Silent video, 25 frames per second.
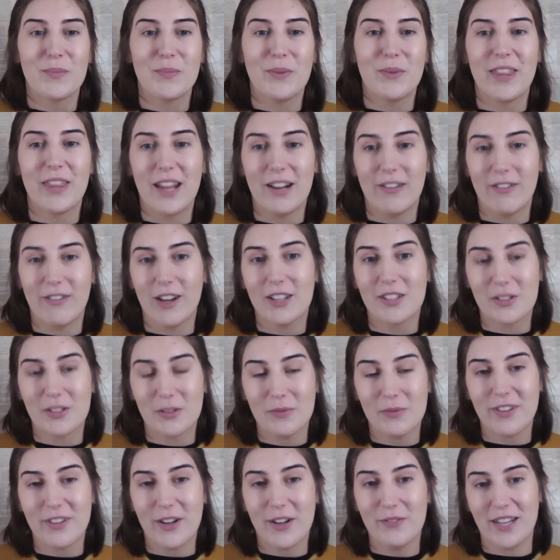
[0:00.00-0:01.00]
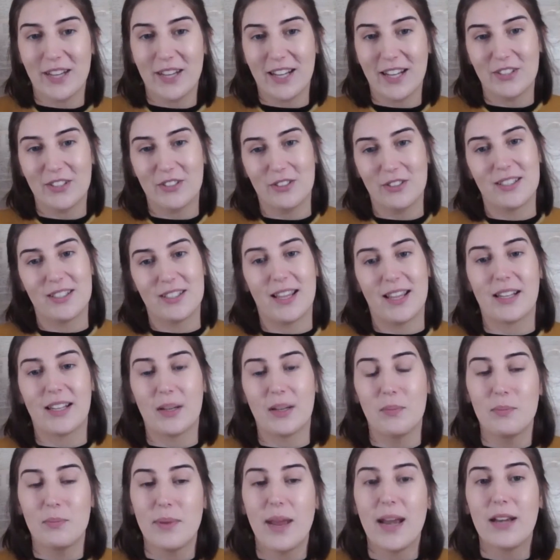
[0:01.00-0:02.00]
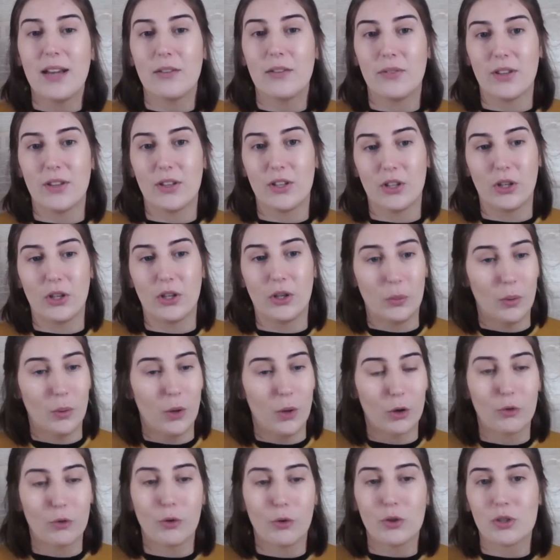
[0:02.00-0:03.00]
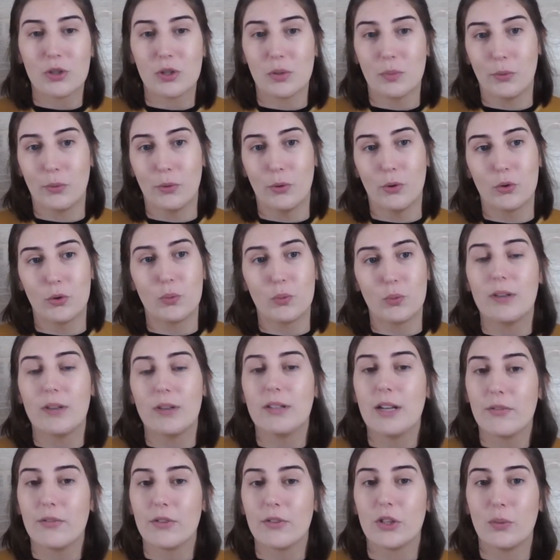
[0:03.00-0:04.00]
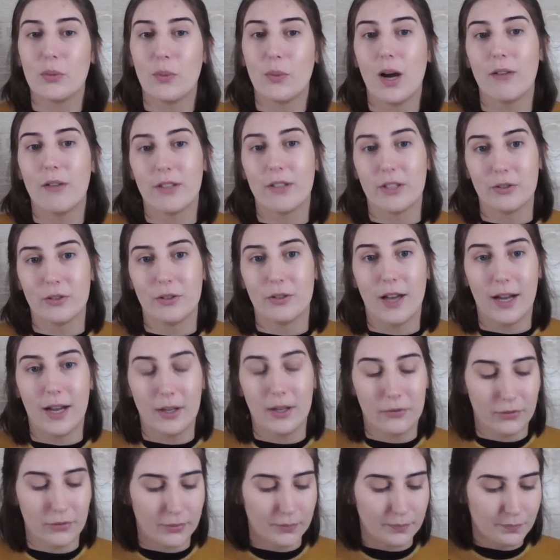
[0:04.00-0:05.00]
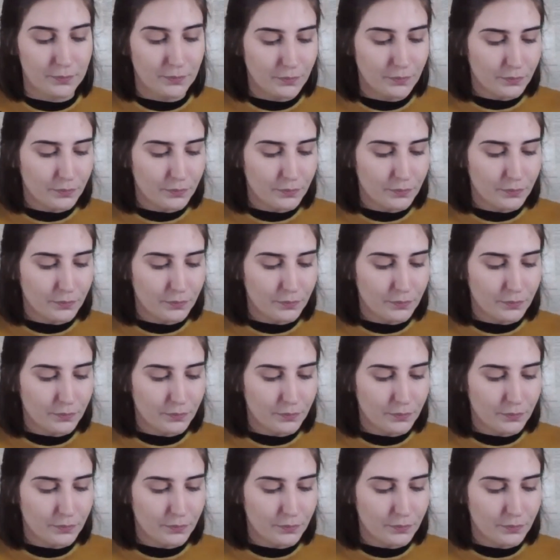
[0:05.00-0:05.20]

but there are some foundations that can benefit you across the board, wherever you are in your life.